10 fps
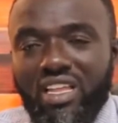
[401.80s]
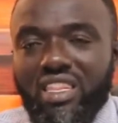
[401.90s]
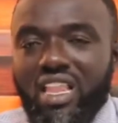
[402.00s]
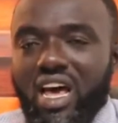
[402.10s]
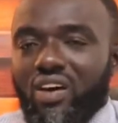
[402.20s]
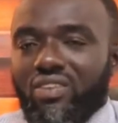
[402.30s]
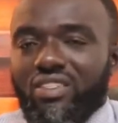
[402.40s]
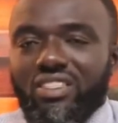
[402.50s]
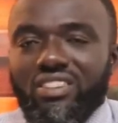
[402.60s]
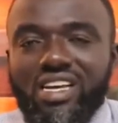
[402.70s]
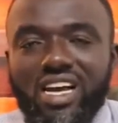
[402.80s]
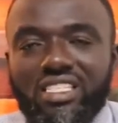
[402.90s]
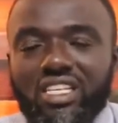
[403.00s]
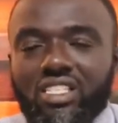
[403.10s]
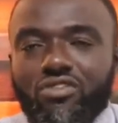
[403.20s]
now the
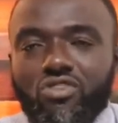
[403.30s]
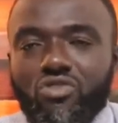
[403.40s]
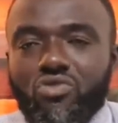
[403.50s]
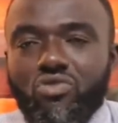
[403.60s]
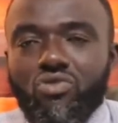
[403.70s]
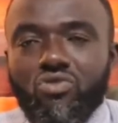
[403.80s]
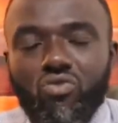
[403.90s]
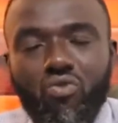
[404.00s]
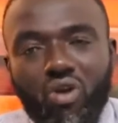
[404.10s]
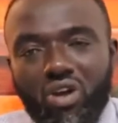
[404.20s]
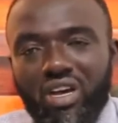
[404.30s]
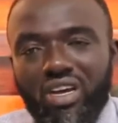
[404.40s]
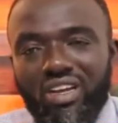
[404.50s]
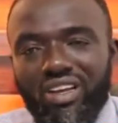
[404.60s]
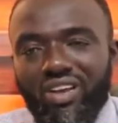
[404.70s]
task is for you to walk
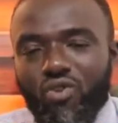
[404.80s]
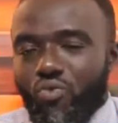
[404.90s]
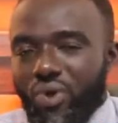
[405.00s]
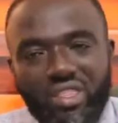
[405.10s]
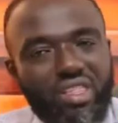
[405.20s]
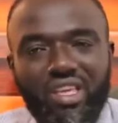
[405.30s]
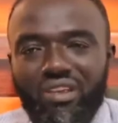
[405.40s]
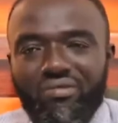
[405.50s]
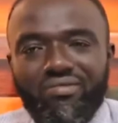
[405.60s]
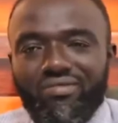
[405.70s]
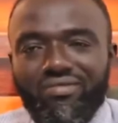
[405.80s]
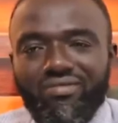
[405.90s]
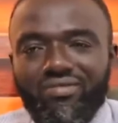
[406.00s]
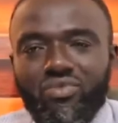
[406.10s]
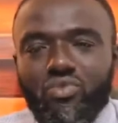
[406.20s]
with
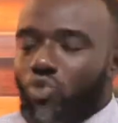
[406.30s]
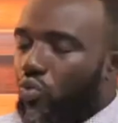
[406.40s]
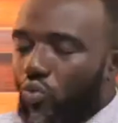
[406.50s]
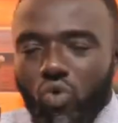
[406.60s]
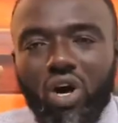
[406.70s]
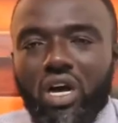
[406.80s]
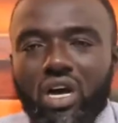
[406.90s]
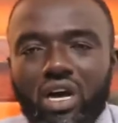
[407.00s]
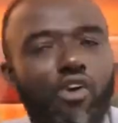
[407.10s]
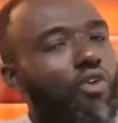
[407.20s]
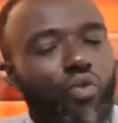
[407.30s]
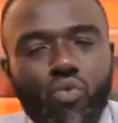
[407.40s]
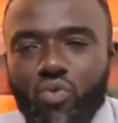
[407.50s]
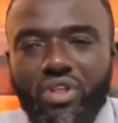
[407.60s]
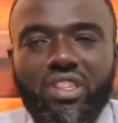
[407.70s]
him. Walk
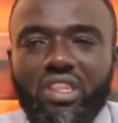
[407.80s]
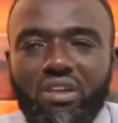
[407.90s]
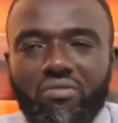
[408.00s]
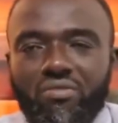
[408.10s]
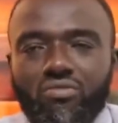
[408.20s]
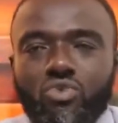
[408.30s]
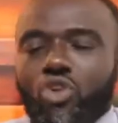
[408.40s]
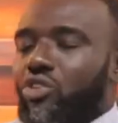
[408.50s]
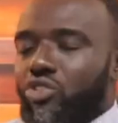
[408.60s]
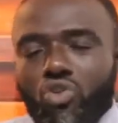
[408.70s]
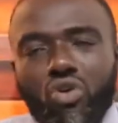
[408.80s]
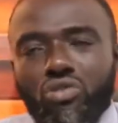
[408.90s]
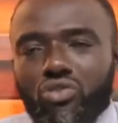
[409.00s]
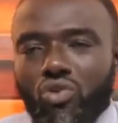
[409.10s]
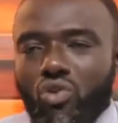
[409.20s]
with him.
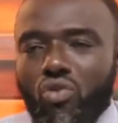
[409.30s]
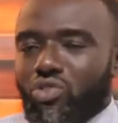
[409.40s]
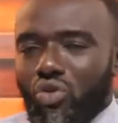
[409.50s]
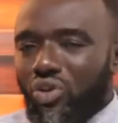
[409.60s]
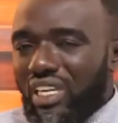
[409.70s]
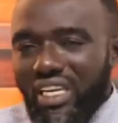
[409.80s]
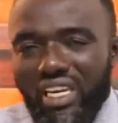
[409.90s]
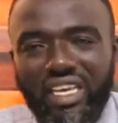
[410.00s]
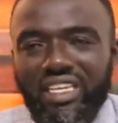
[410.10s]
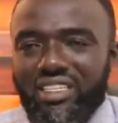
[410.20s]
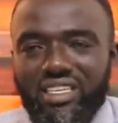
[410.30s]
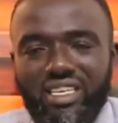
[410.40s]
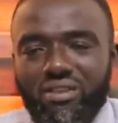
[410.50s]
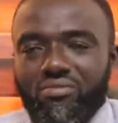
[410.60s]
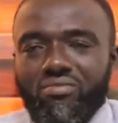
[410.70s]
Don't go, don't lead him,